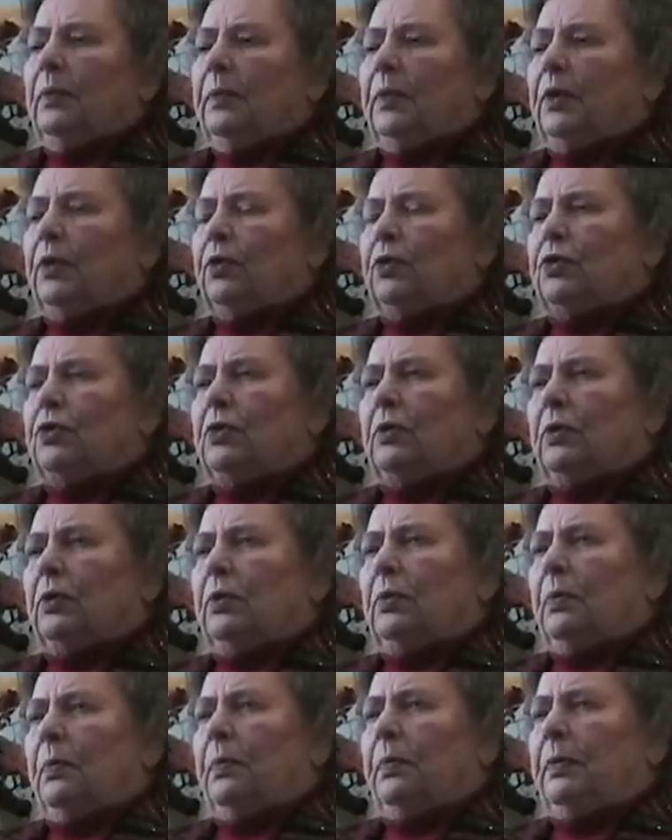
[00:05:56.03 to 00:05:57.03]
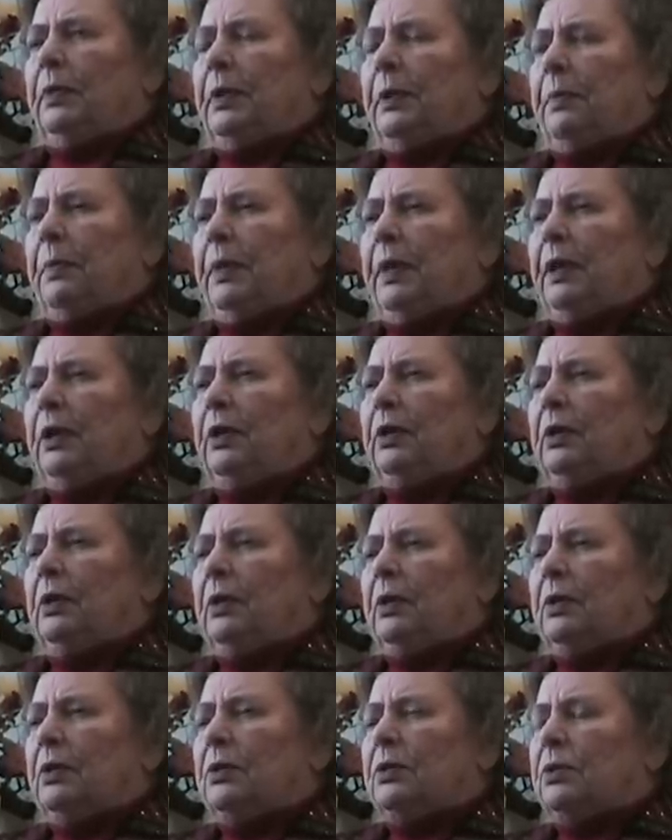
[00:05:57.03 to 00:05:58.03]
because the big
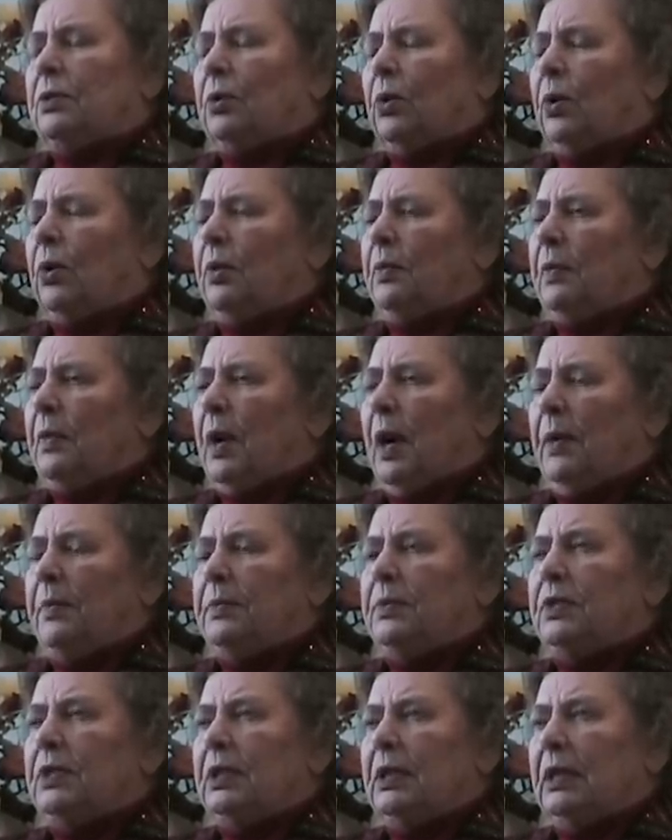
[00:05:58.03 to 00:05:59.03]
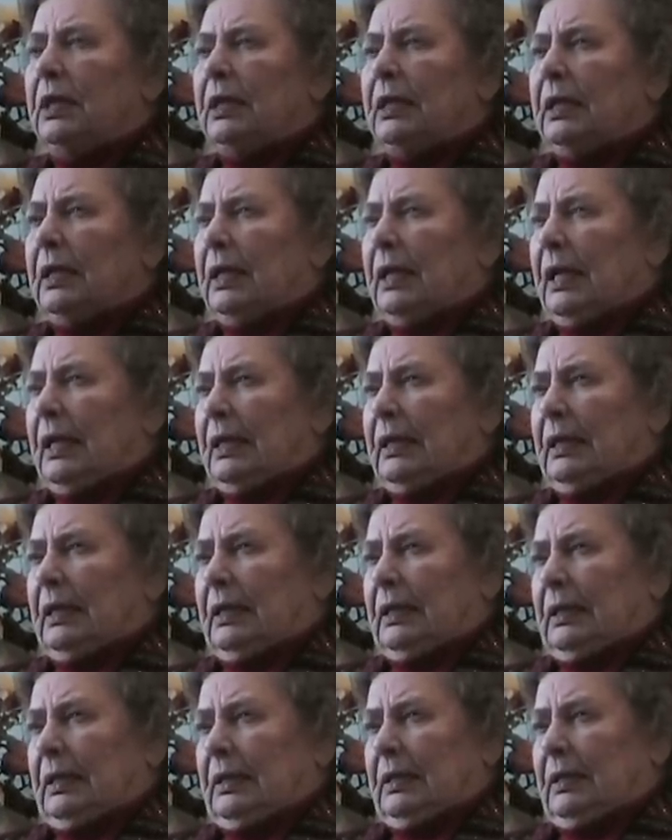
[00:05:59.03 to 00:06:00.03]
storm comes and and